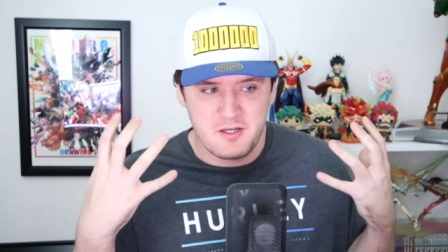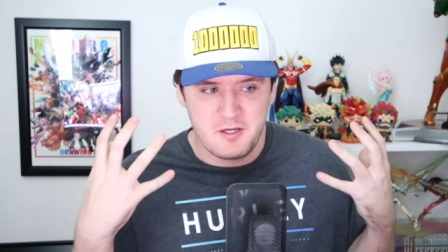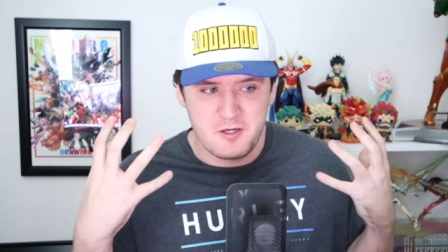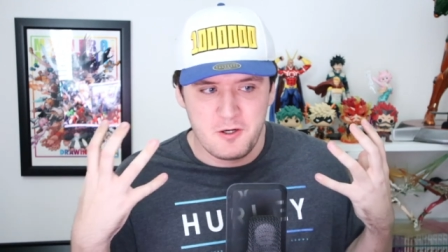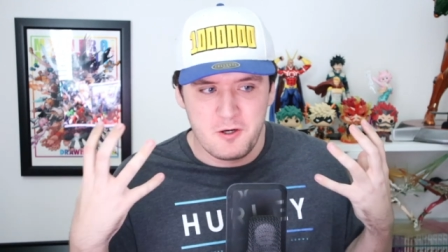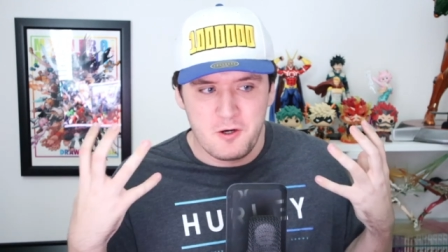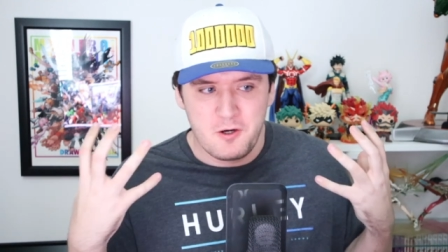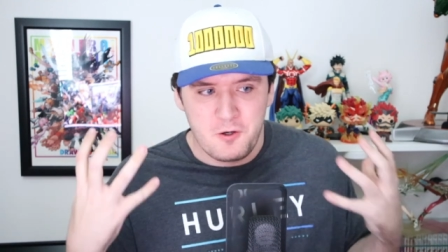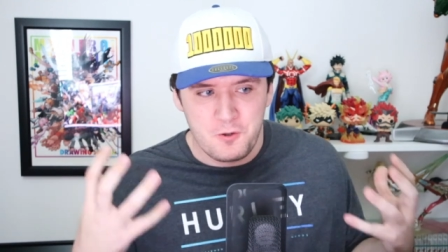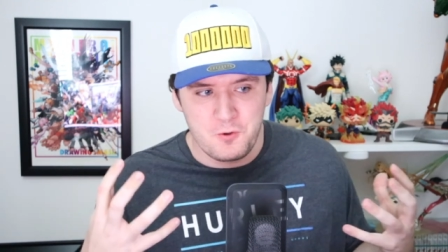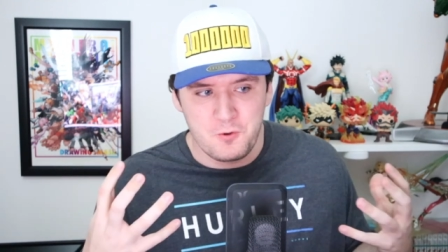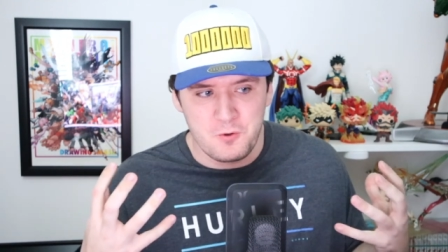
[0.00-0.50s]

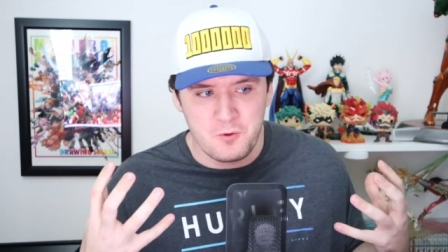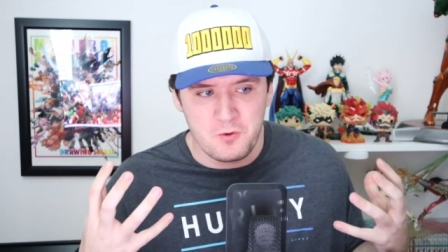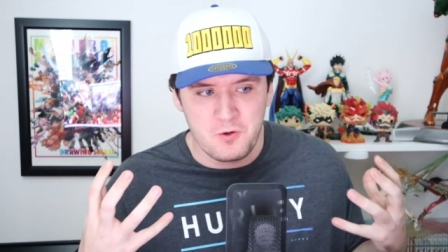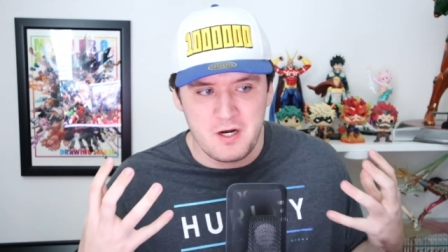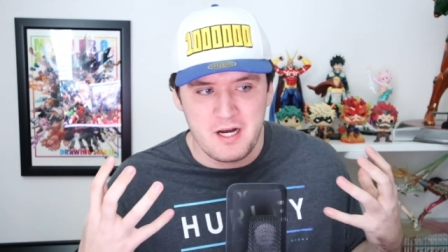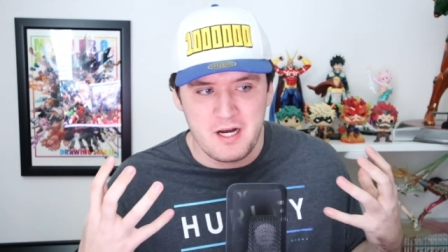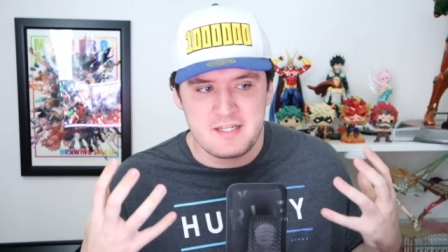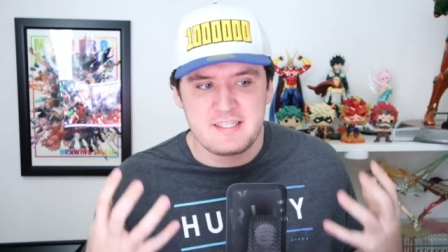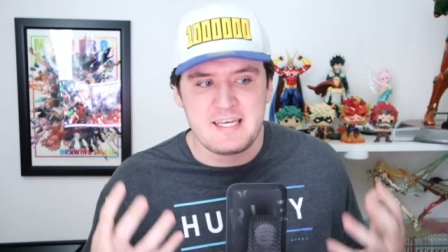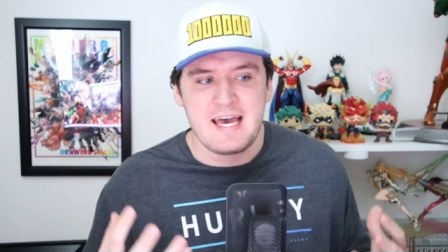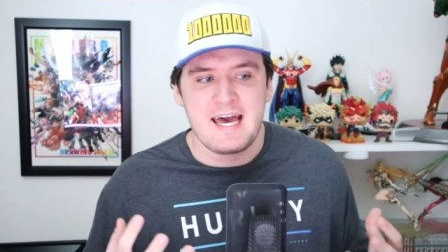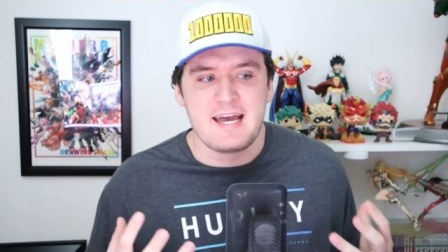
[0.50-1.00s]
who
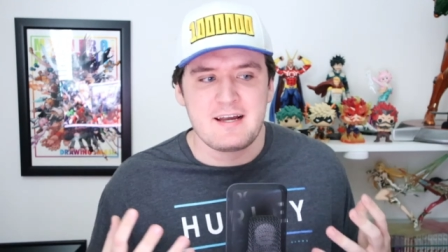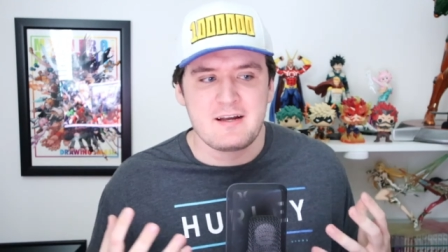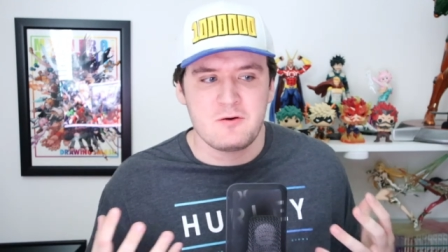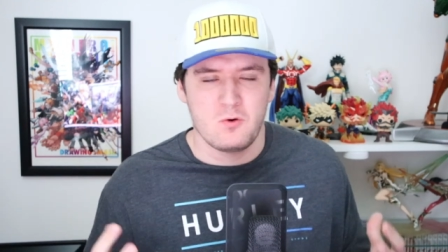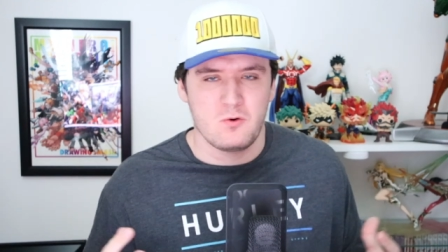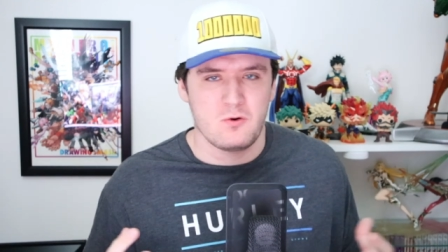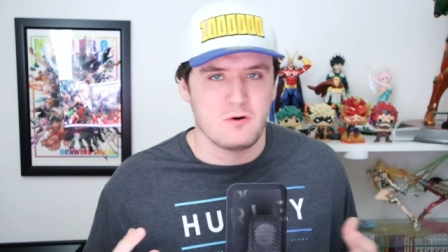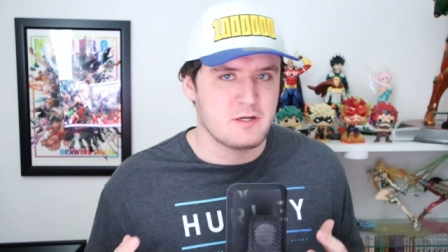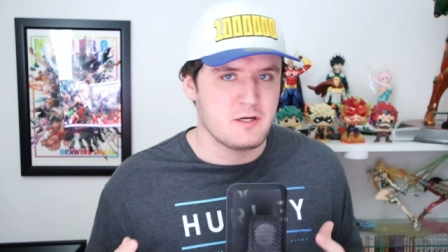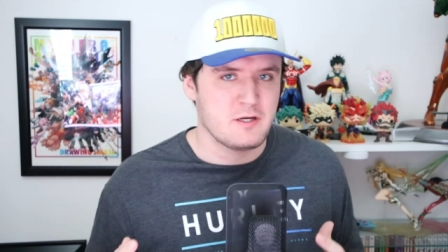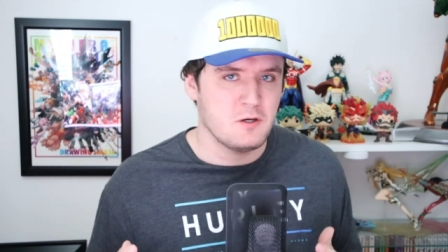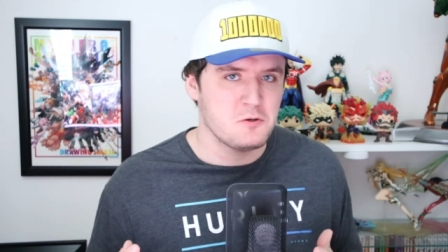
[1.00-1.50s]
attack
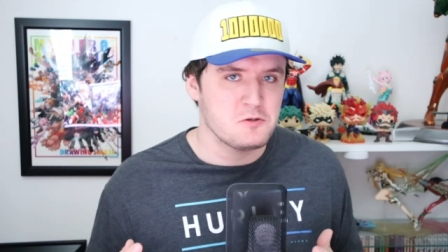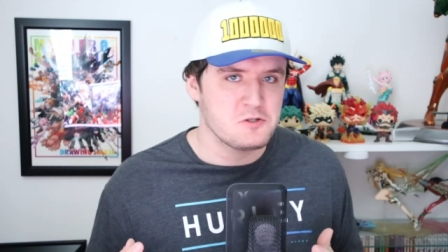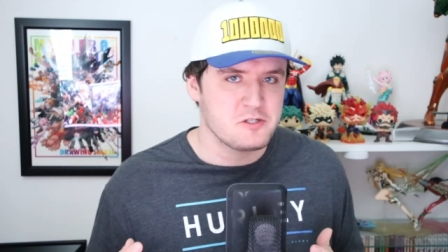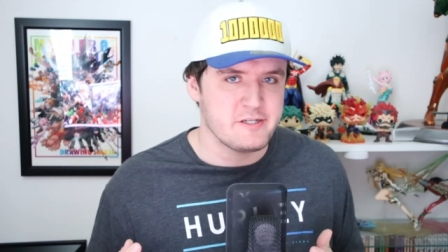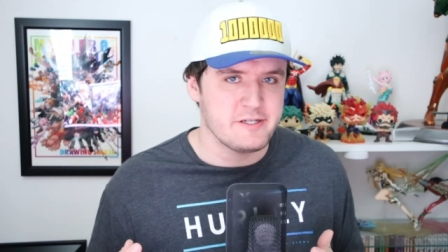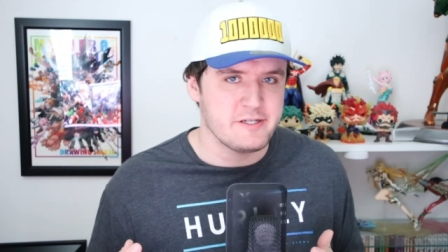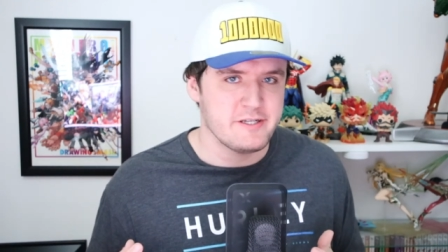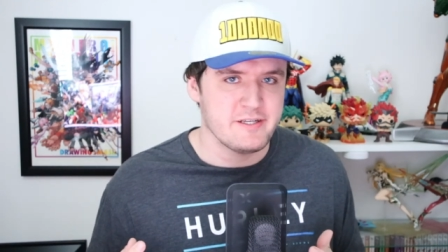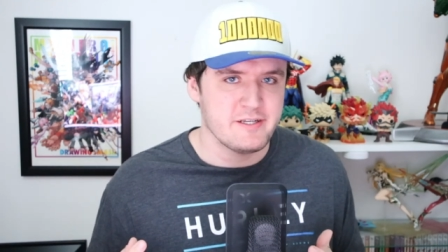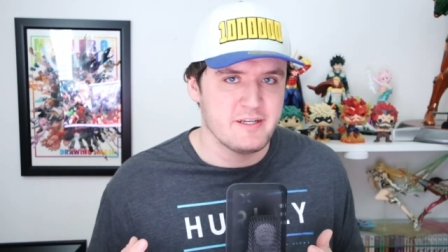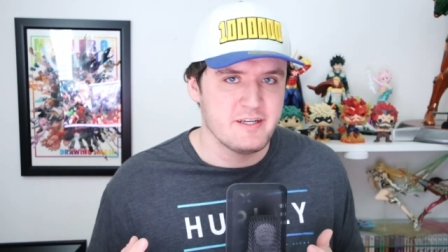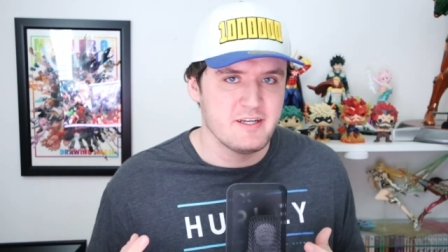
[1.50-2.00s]

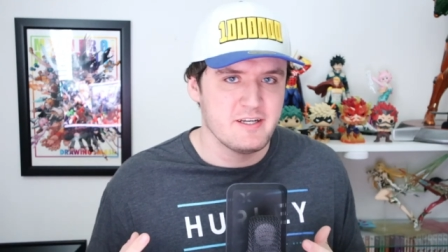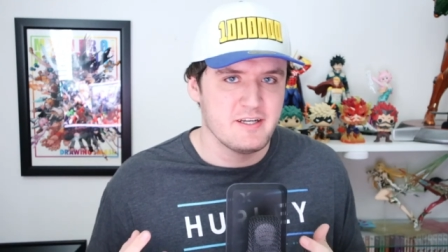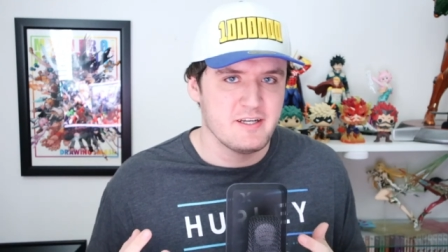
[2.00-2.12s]
Horikoshi